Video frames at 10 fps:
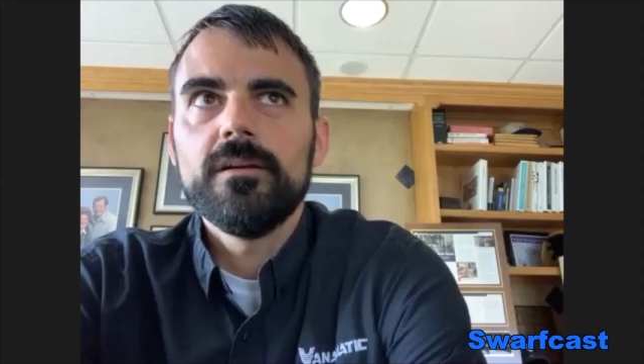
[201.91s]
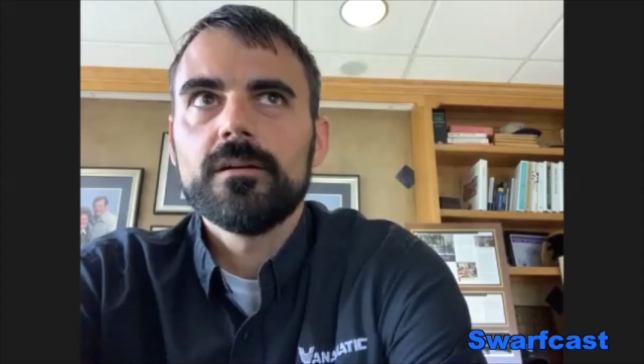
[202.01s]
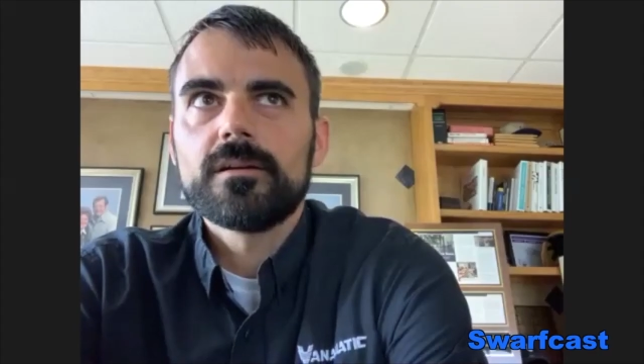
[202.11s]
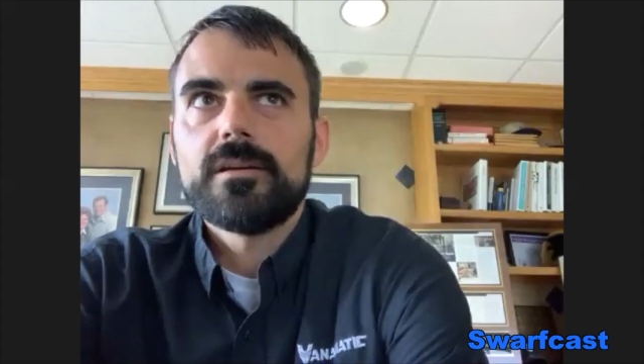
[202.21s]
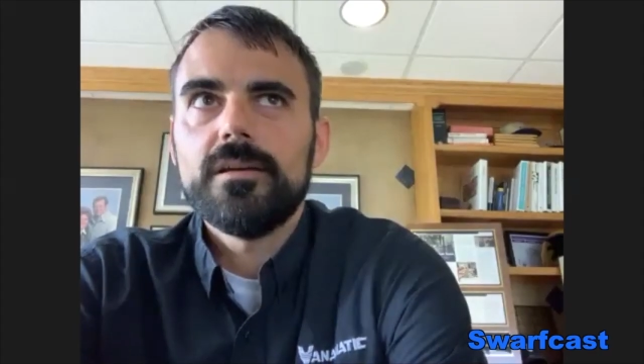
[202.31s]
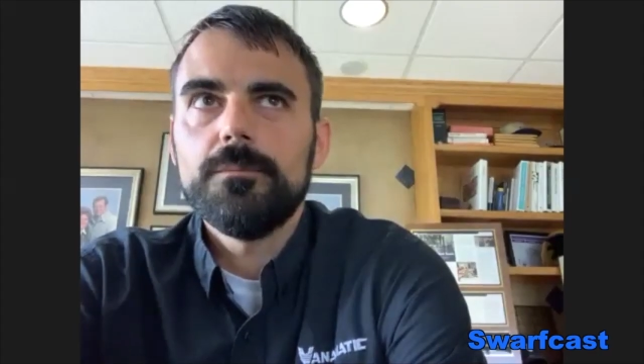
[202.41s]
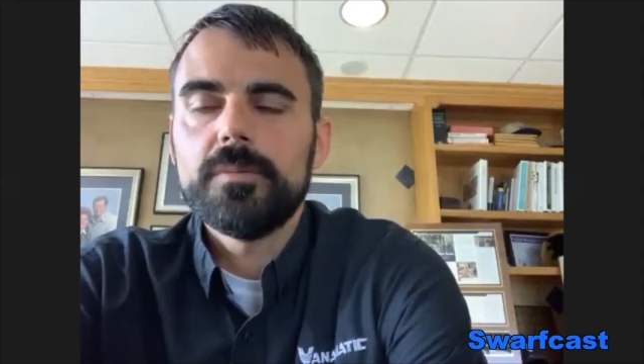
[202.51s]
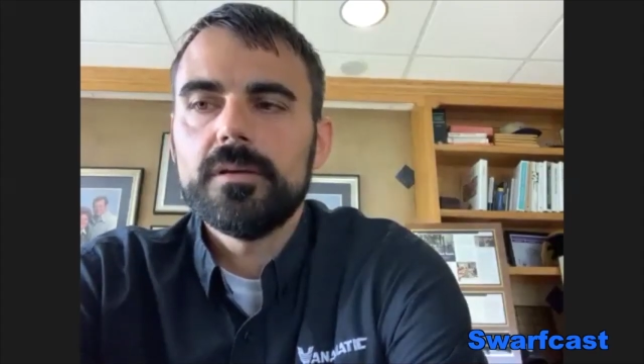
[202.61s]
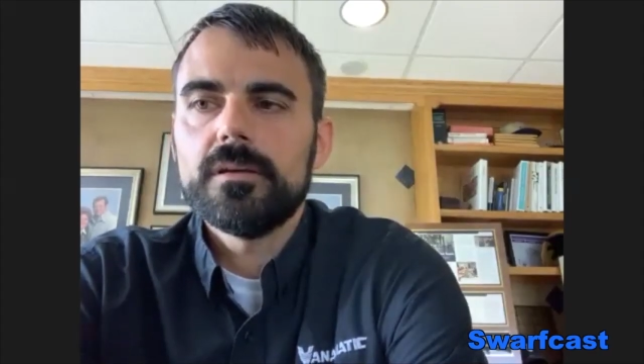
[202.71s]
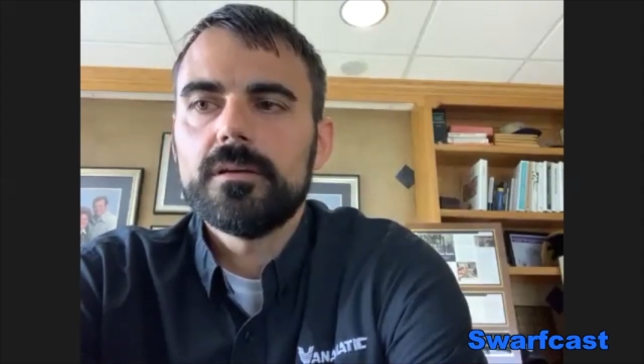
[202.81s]
are
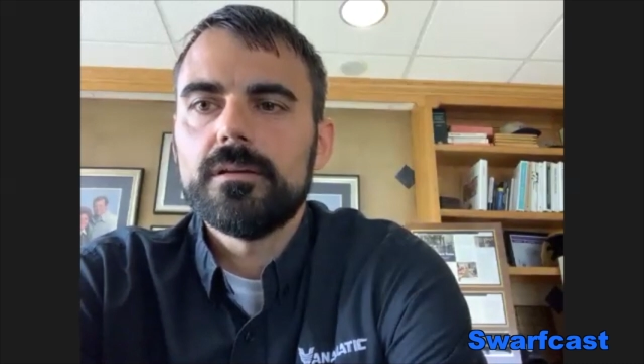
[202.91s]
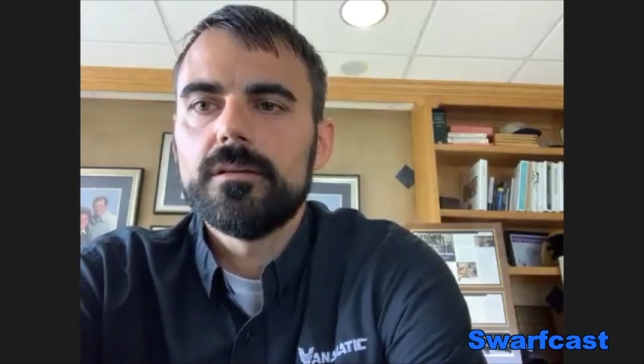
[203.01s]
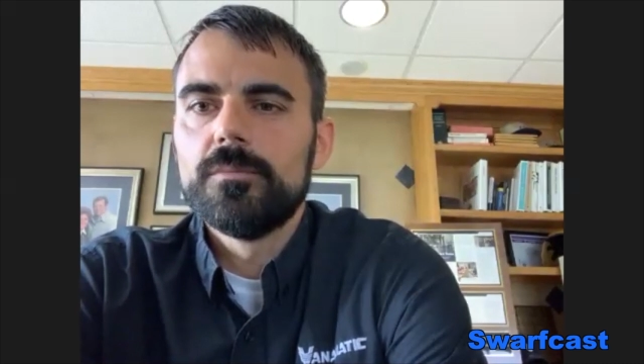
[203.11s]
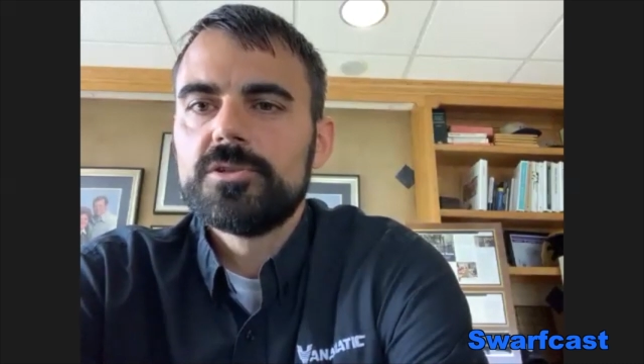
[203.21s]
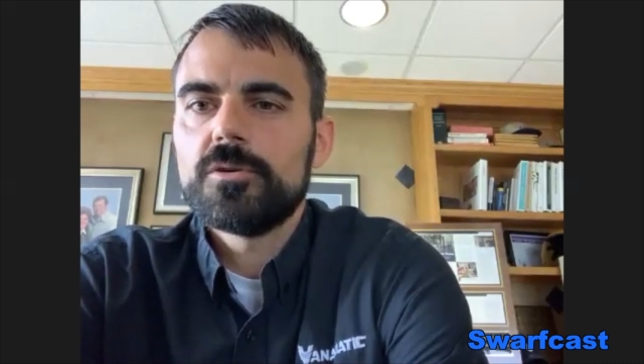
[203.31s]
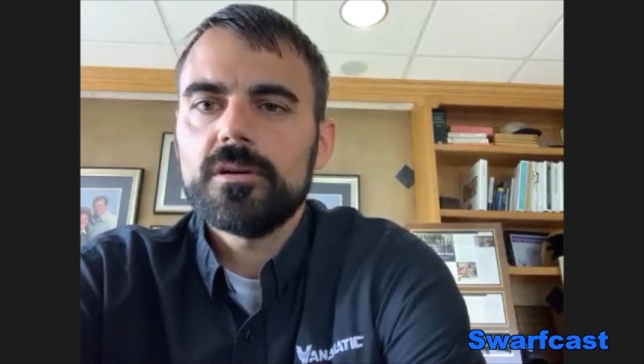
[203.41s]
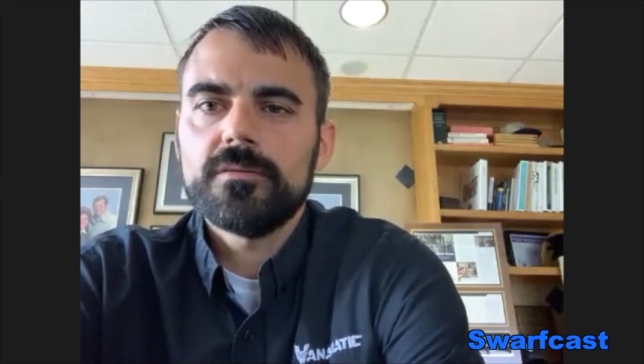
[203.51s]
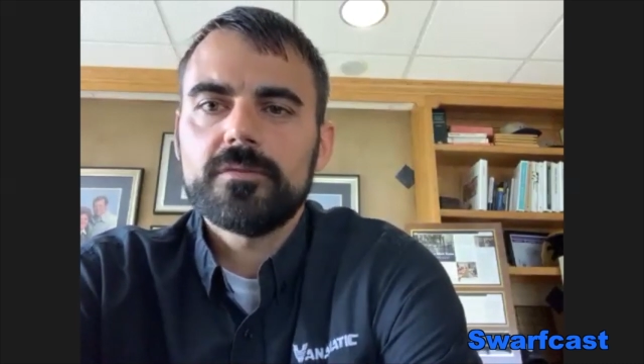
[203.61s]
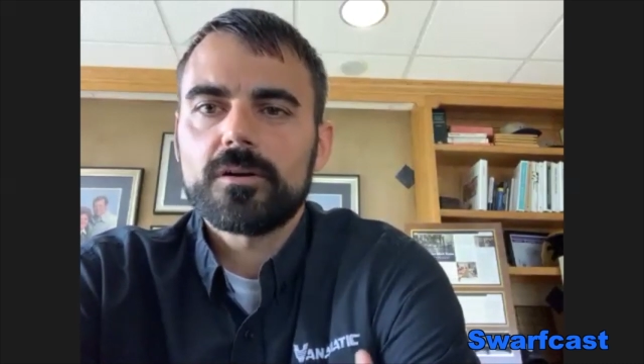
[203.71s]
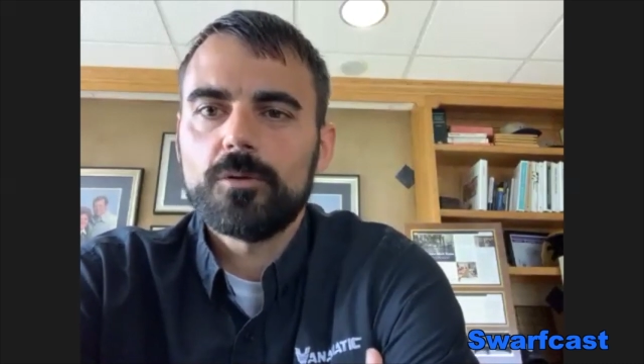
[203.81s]
keeping the majority
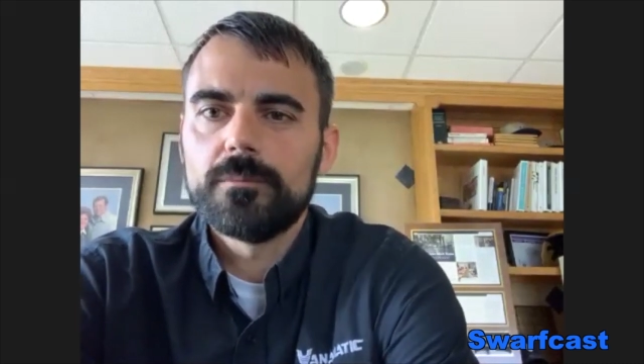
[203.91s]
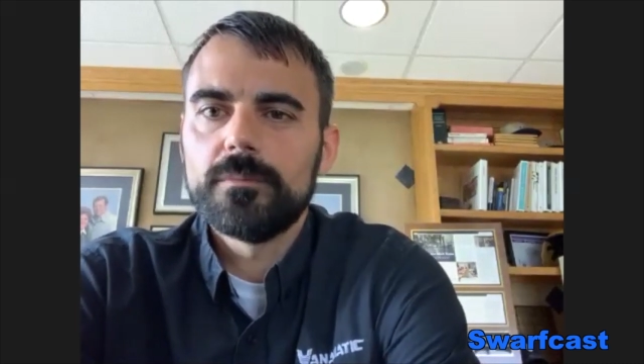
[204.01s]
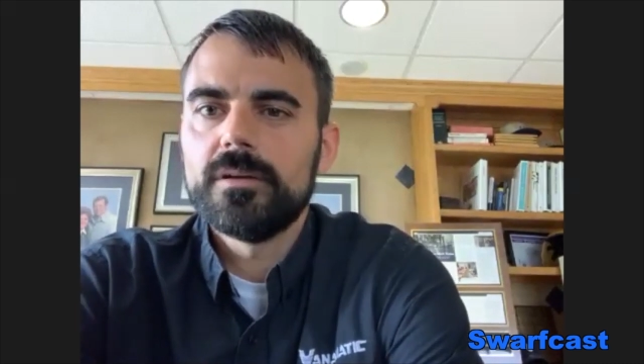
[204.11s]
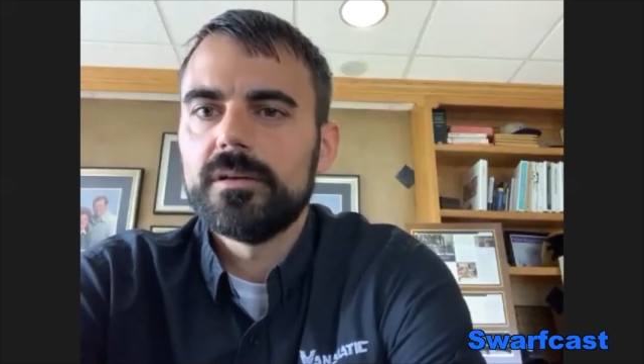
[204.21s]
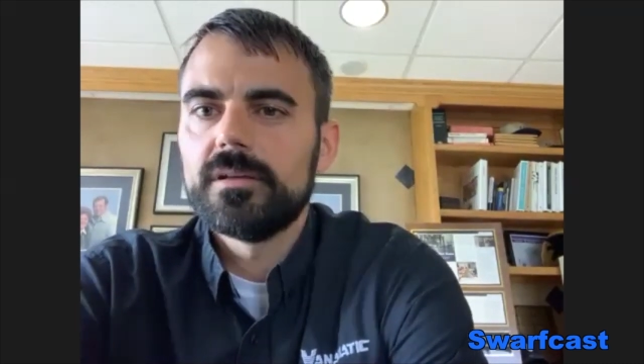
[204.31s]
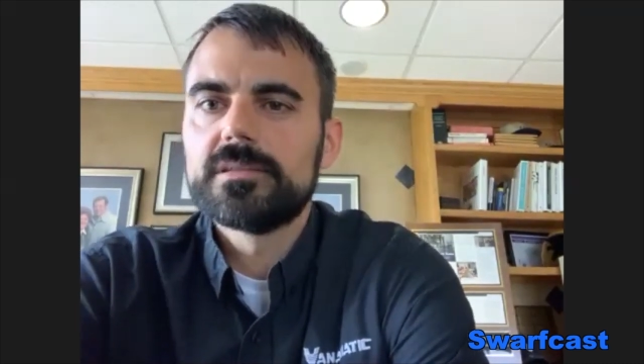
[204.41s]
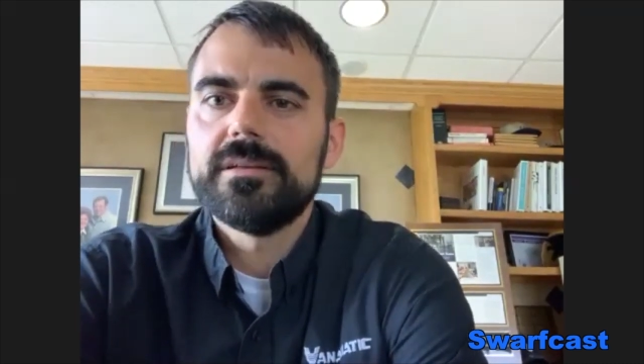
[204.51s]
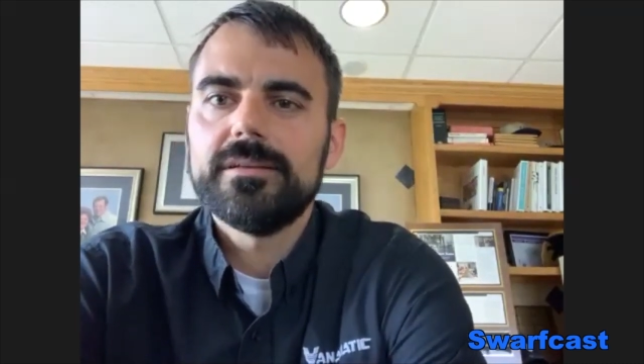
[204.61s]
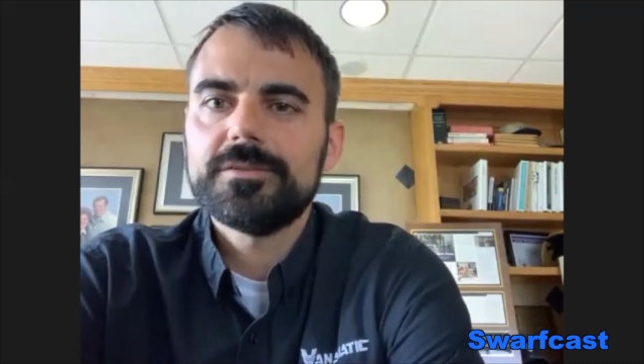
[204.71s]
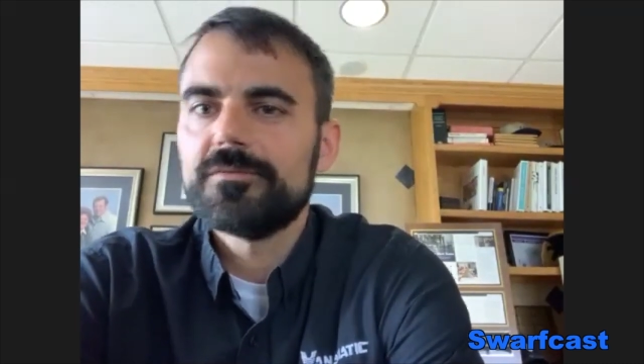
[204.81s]
of our equipment is
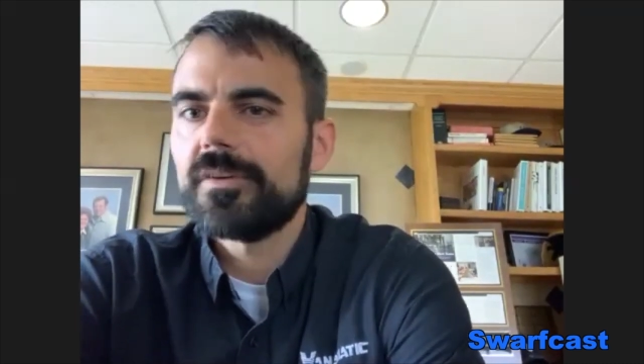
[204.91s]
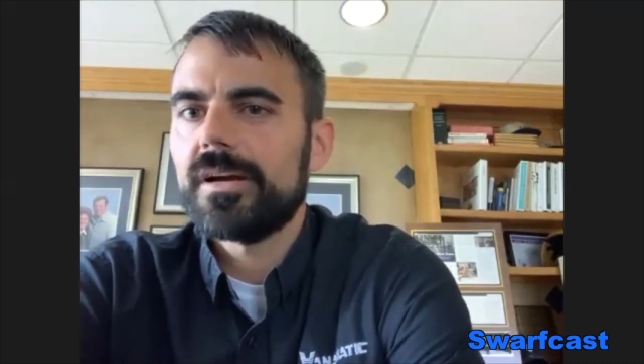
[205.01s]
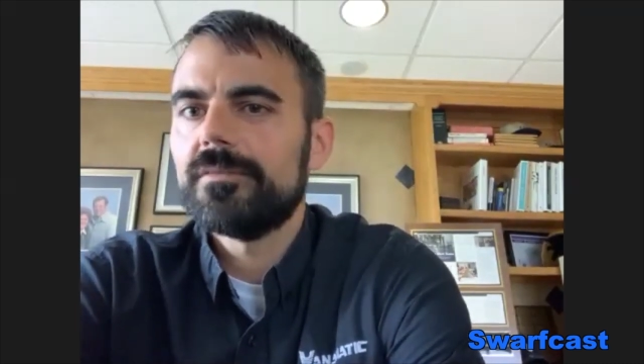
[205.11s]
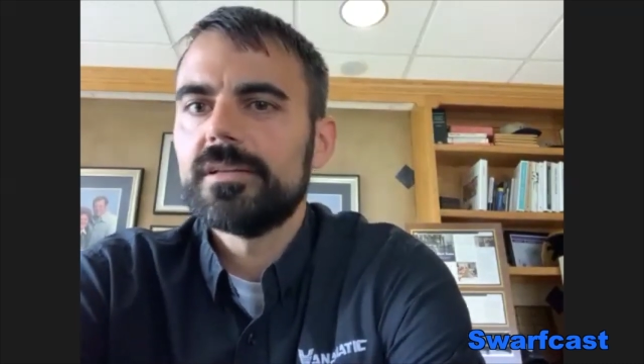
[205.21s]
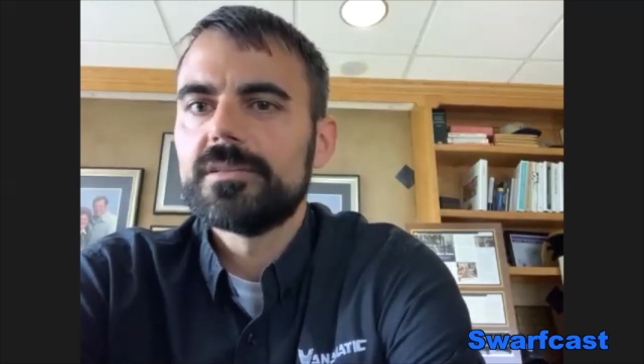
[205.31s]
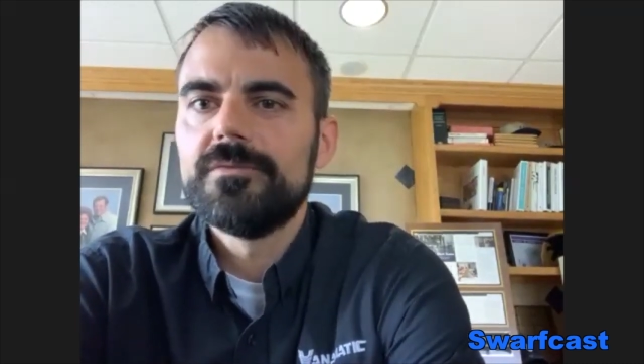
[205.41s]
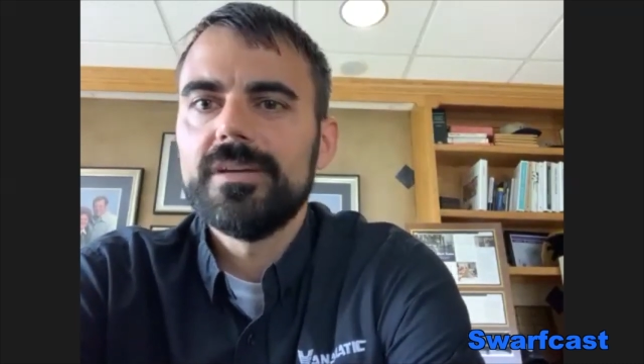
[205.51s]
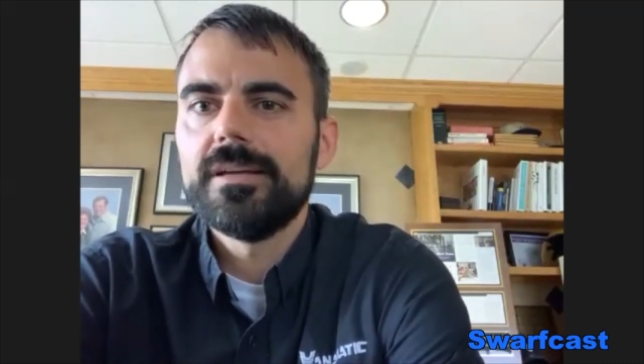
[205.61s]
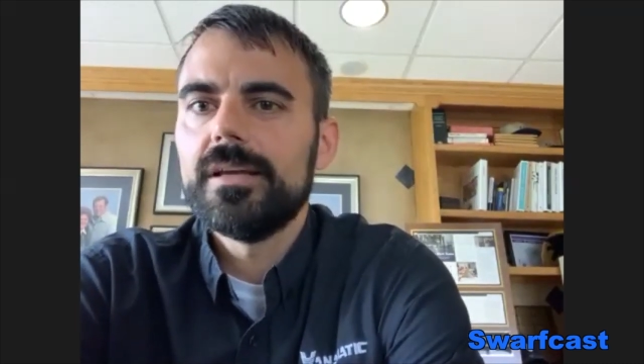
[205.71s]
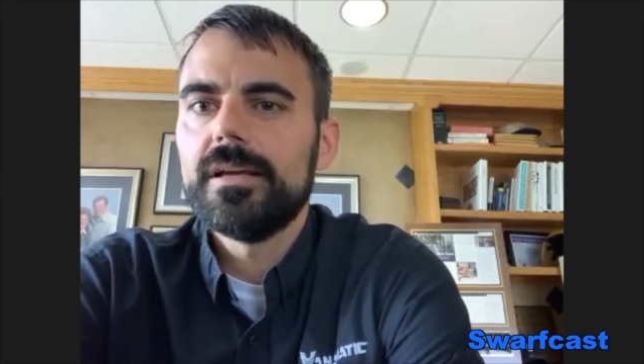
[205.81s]
inch and five eighths
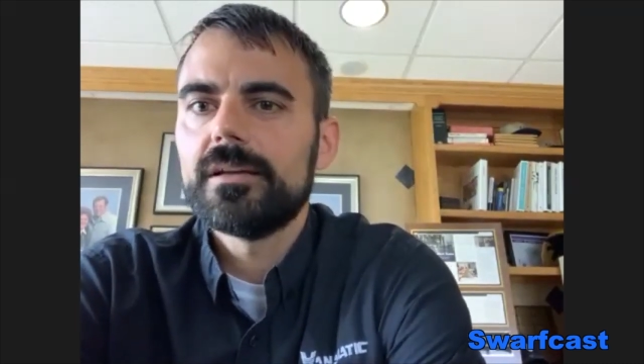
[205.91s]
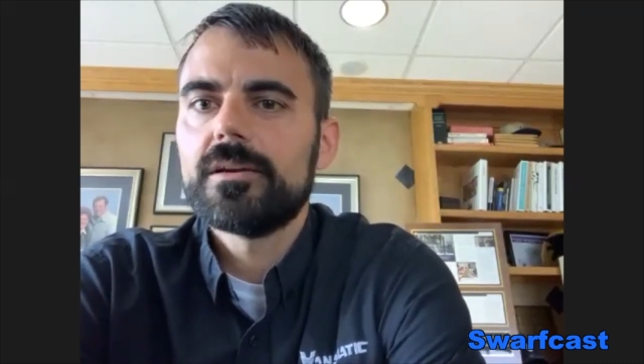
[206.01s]
VNA,